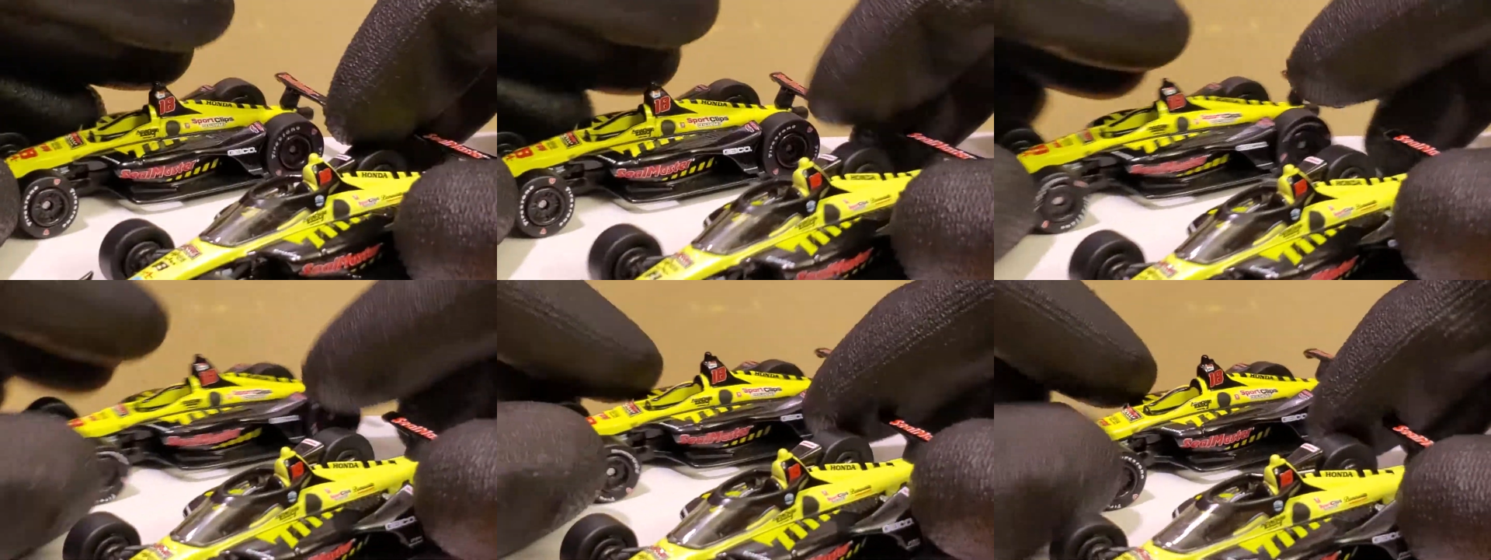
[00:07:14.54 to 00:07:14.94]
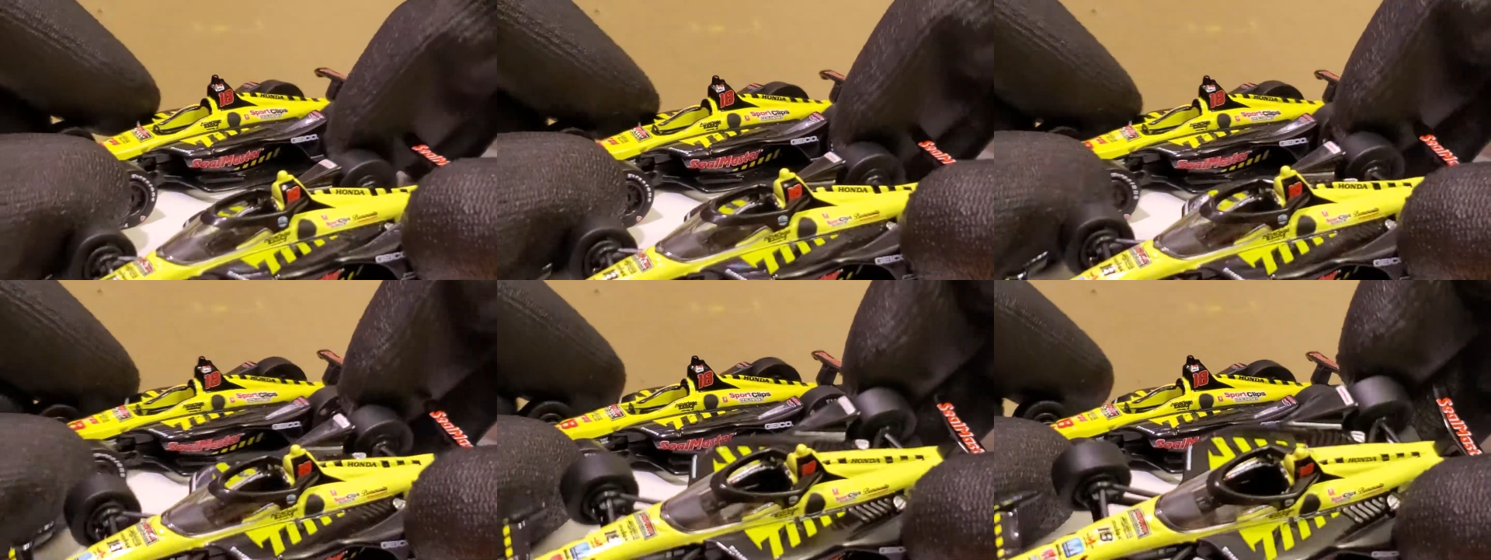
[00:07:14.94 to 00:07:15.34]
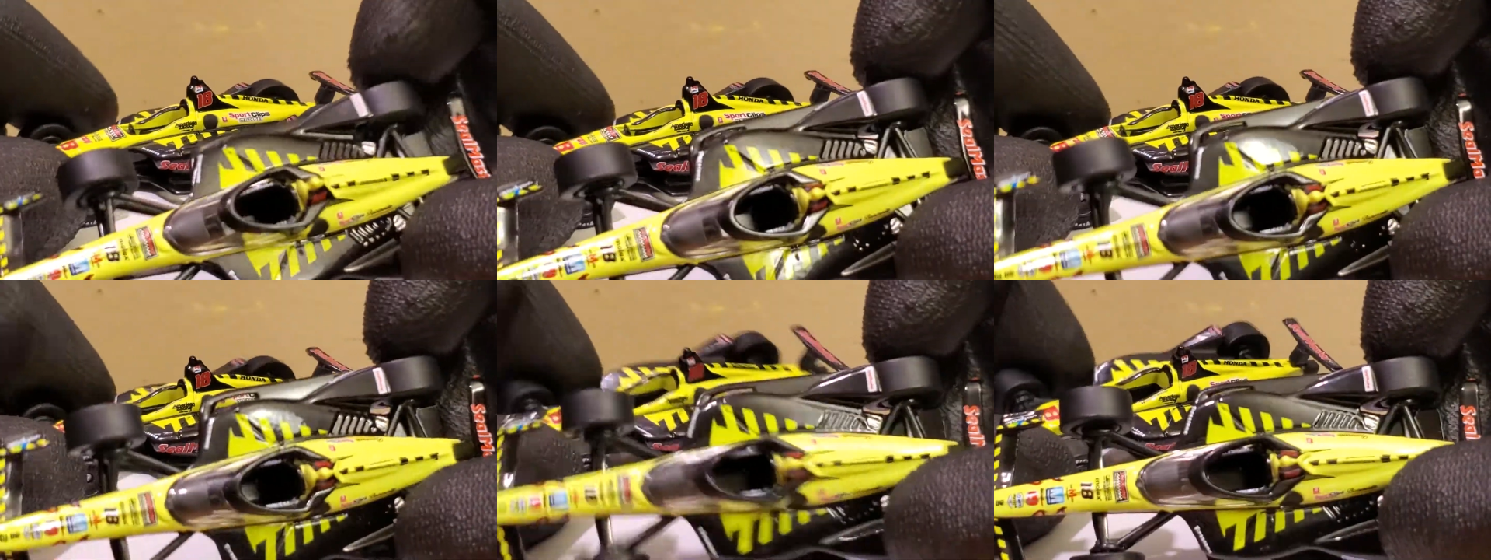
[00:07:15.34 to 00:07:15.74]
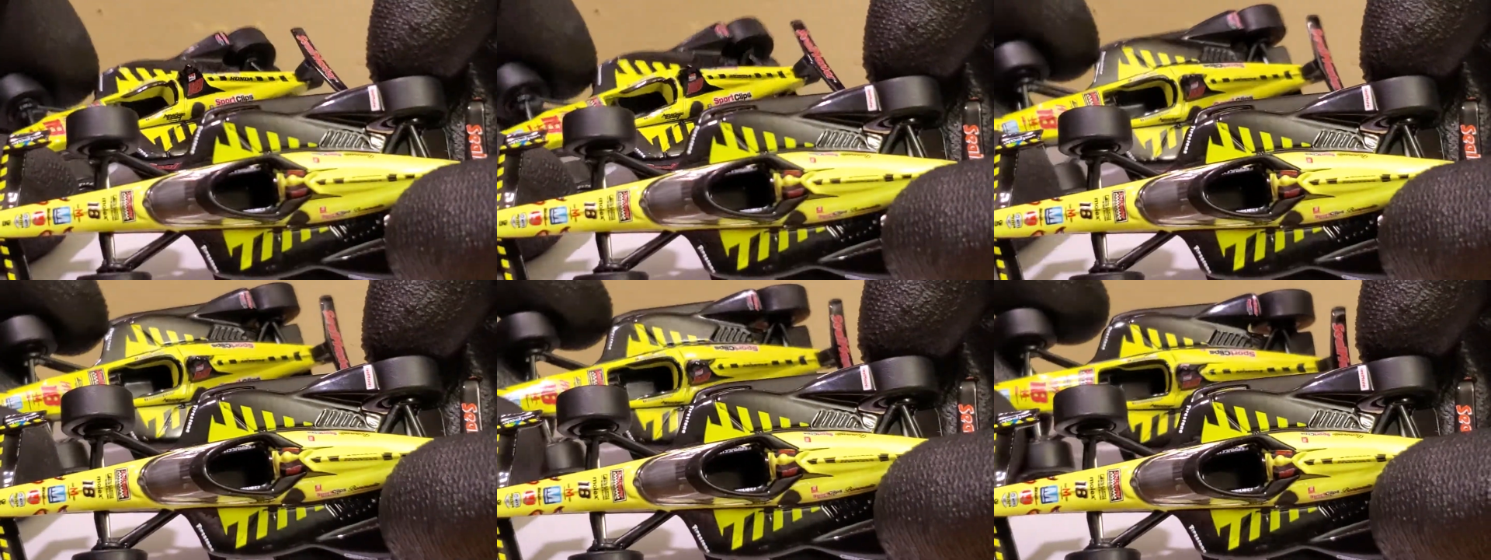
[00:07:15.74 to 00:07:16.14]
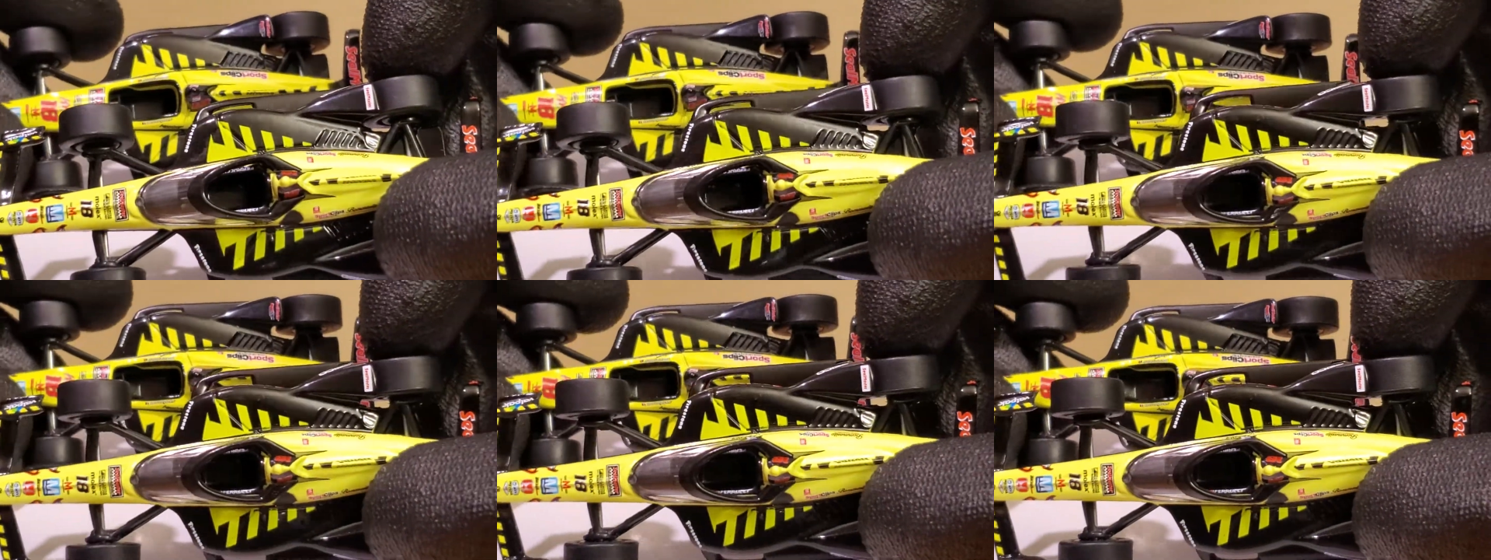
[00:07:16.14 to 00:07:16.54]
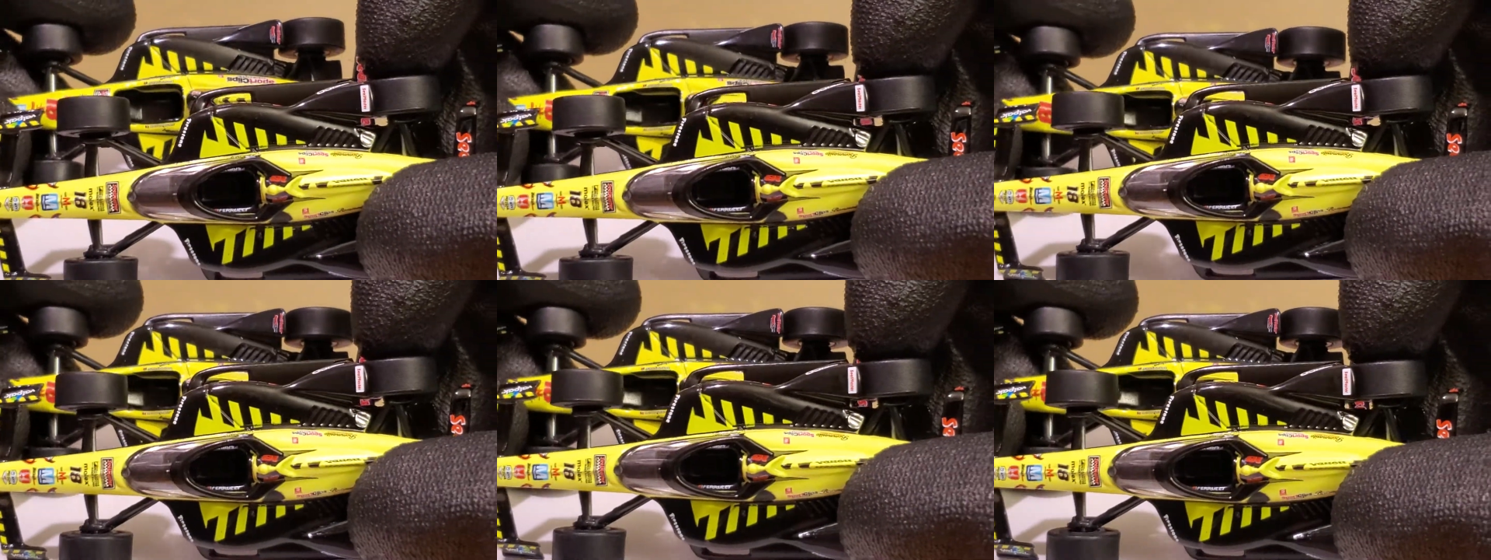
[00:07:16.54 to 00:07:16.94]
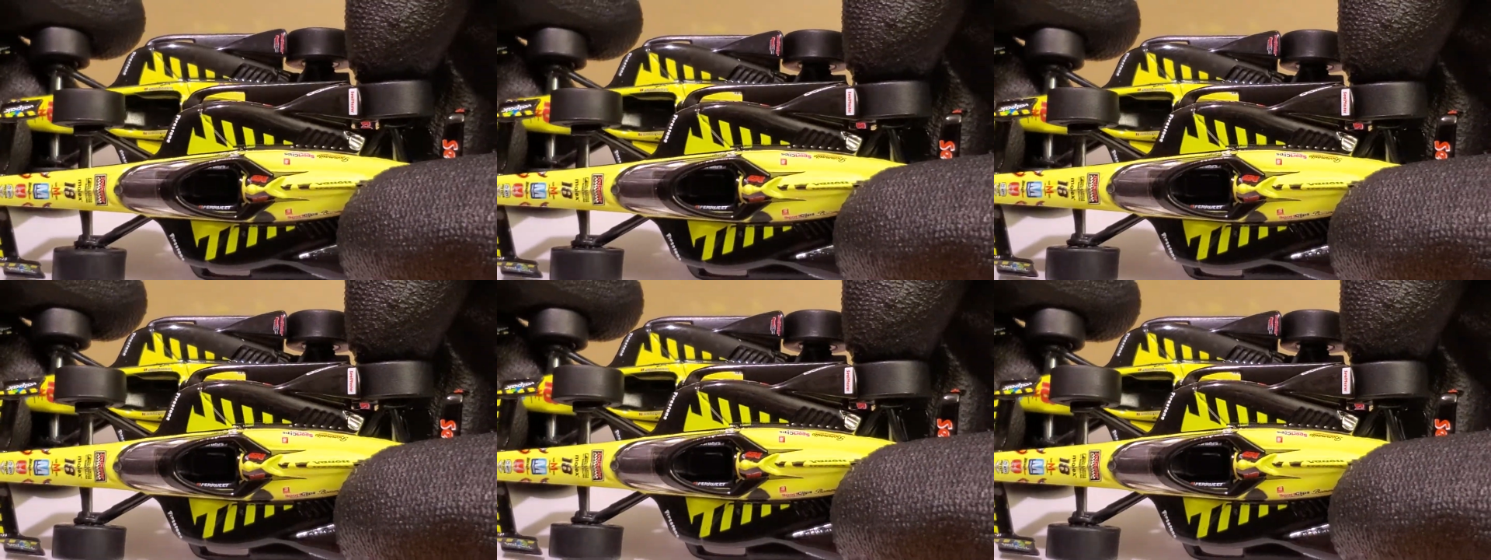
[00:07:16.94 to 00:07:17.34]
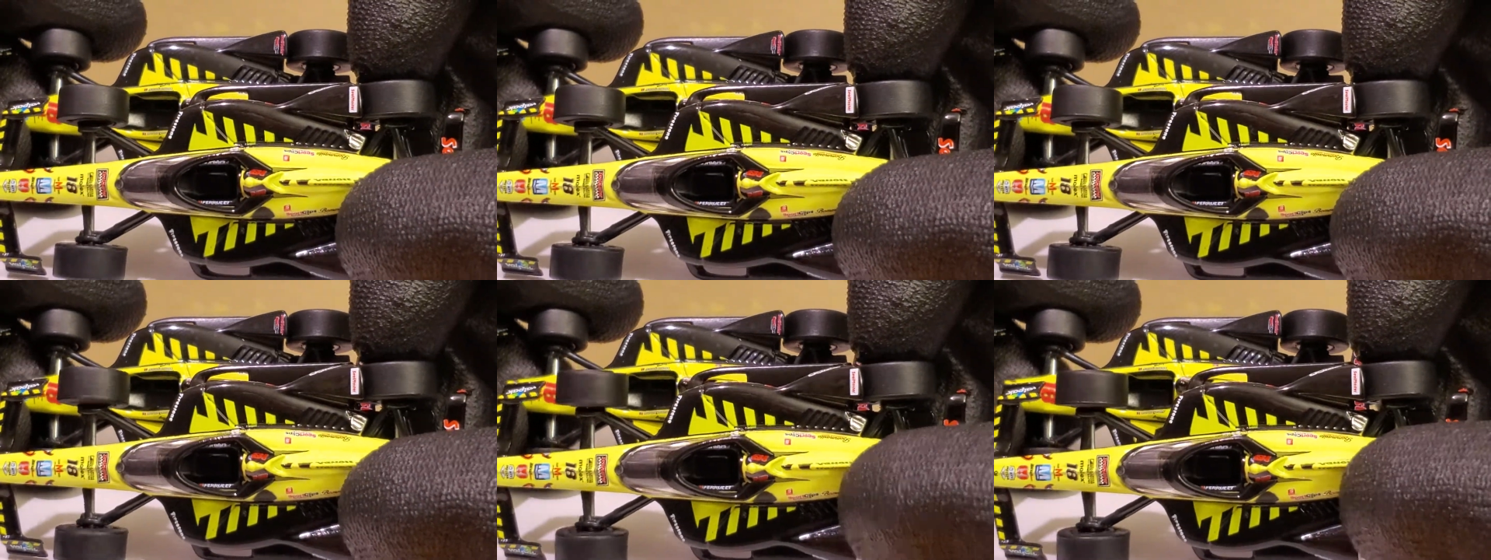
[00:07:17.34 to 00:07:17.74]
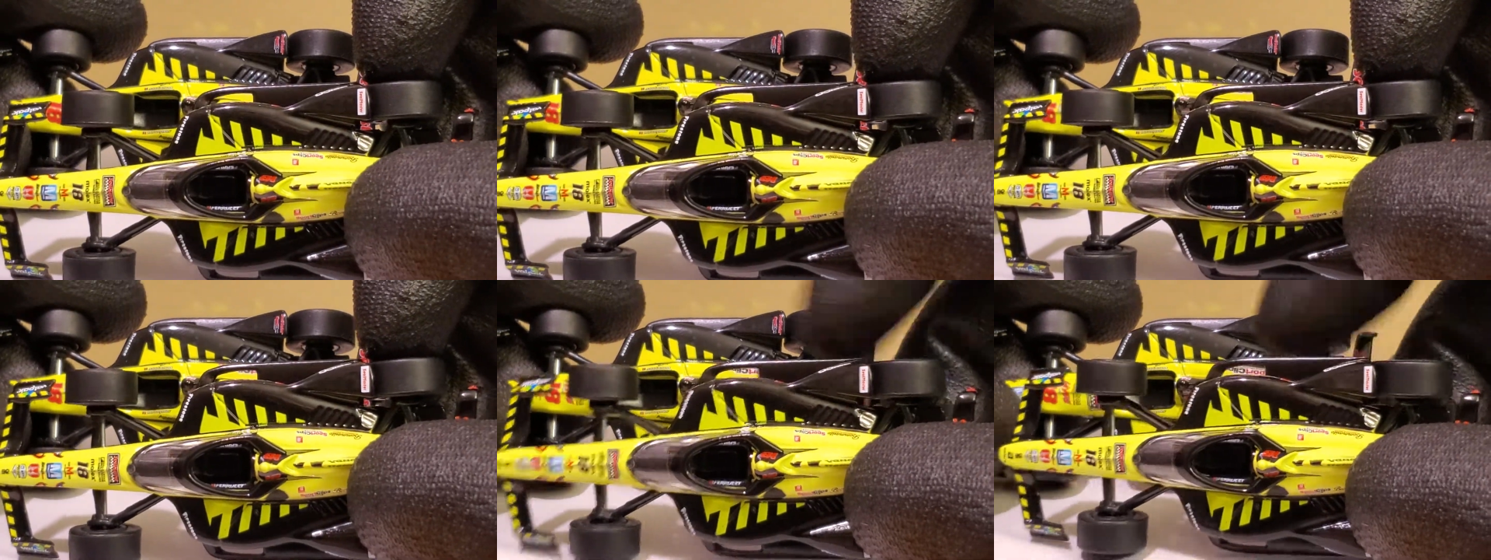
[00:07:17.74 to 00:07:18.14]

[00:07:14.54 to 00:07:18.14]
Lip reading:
No face is visible, so there are no lips to read.